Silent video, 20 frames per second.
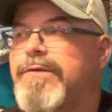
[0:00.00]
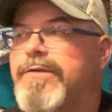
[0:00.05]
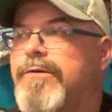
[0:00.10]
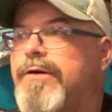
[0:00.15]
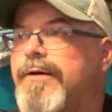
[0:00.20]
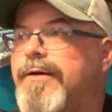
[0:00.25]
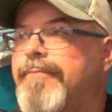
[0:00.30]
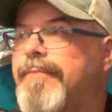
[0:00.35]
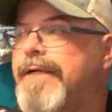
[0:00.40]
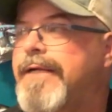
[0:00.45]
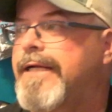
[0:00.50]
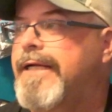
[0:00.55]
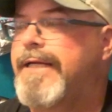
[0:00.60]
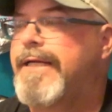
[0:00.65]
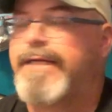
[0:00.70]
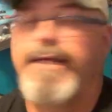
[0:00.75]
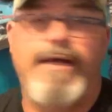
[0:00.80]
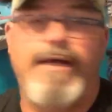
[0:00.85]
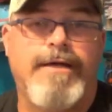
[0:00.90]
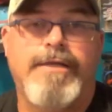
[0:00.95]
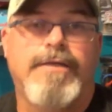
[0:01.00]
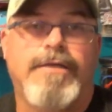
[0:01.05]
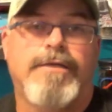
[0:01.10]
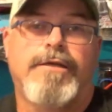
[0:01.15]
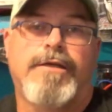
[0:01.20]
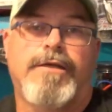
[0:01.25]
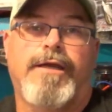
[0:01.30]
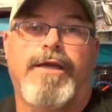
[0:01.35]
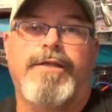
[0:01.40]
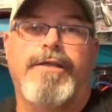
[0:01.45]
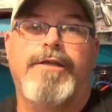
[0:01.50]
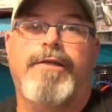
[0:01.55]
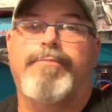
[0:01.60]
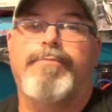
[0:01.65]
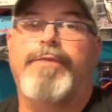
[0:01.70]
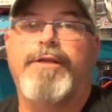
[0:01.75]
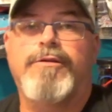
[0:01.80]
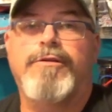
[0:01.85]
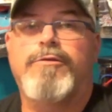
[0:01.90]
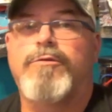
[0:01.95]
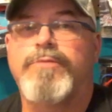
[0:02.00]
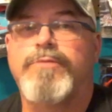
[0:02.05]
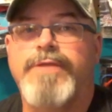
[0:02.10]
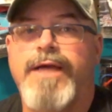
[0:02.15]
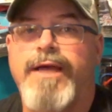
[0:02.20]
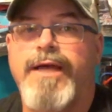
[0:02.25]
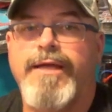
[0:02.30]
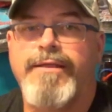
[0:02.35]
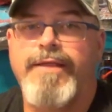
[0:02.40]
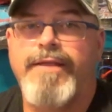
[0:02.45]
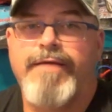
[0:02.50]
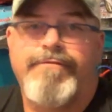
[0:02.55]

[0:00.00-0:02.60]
So, yeah, ended up being a cool day.